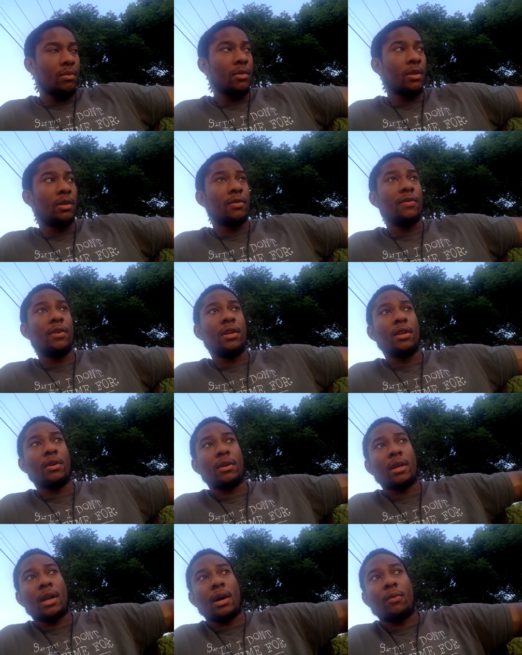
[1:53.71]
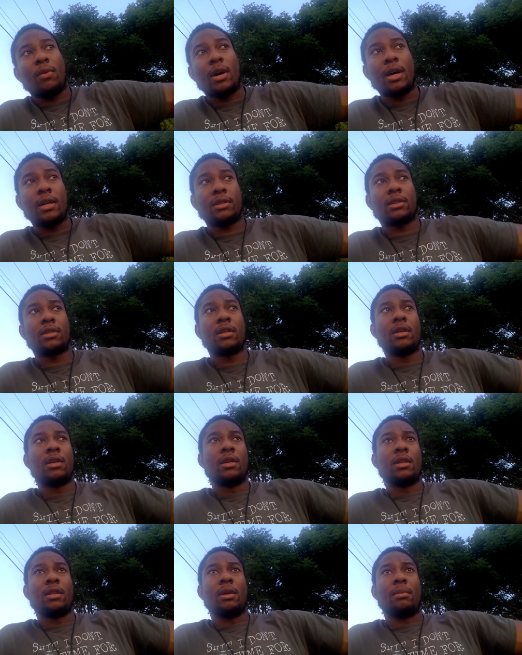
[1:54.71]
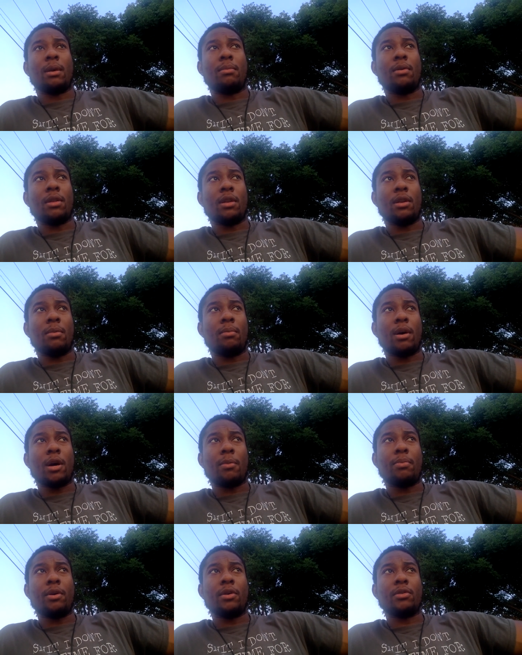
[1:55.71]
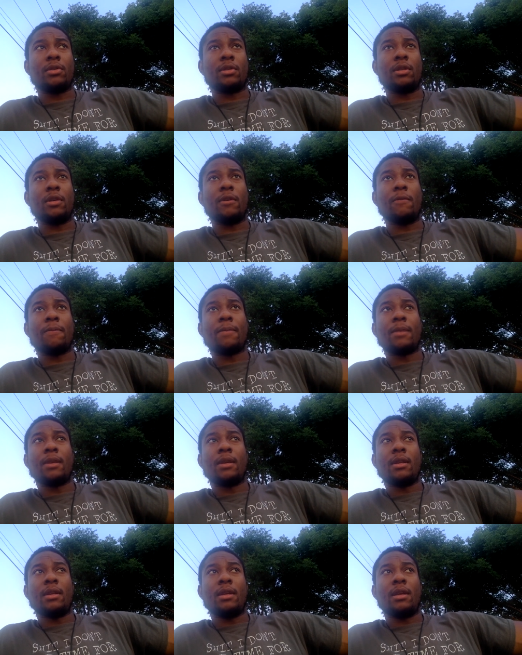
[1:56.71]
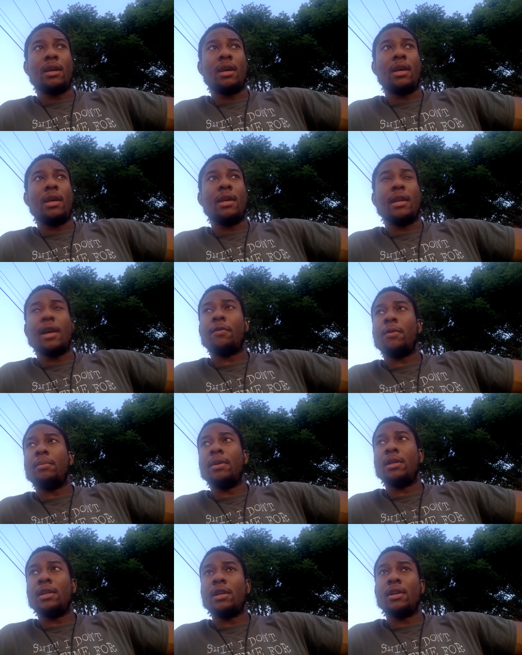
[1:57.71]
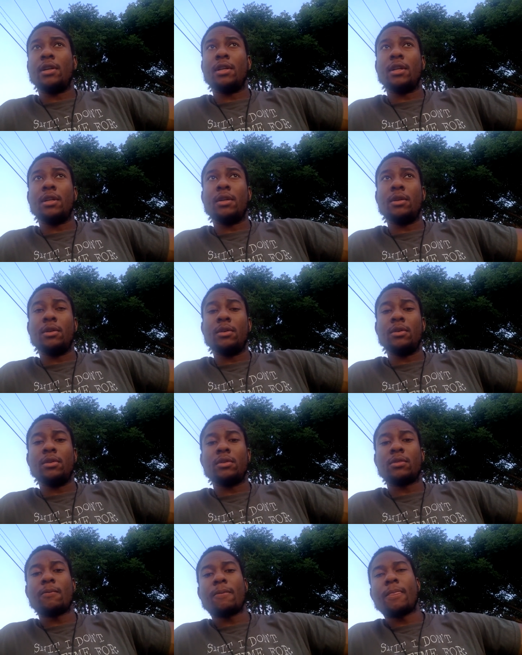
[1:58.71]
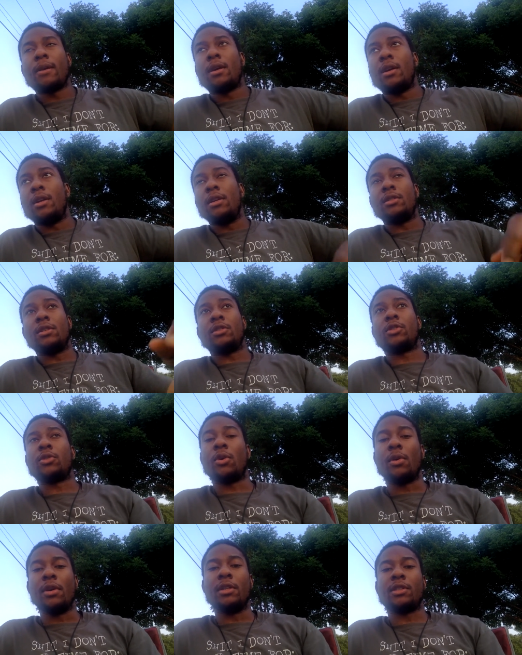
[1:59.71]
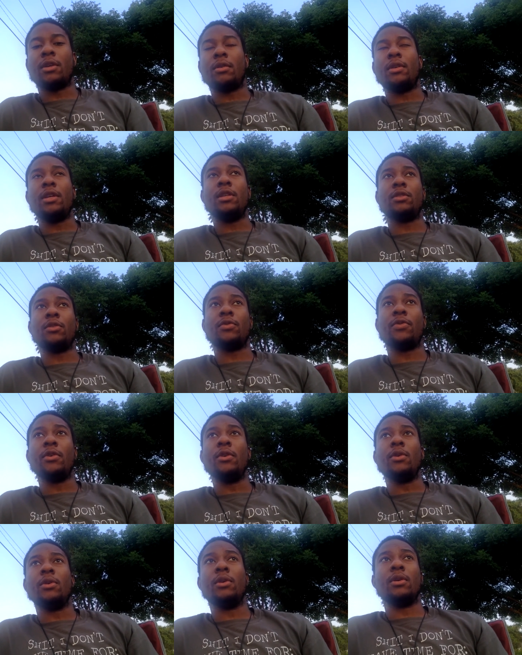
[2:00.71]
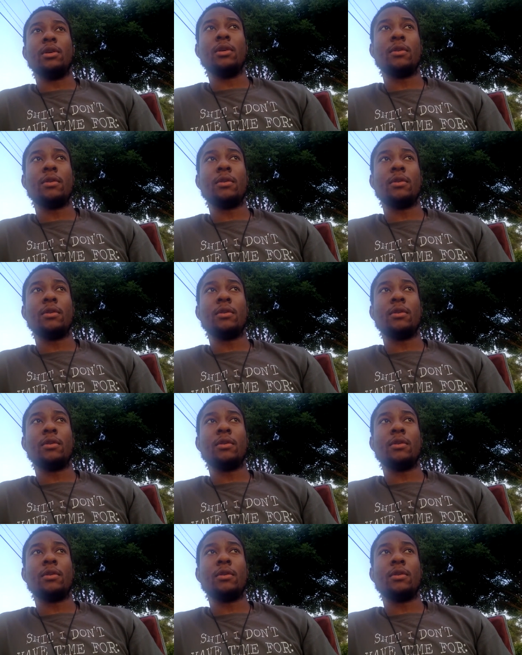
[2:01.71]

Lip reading: In the video that I watched, that my brother Labar posted, and that we've been hearing in the news, there's a shortage on diesel fuel.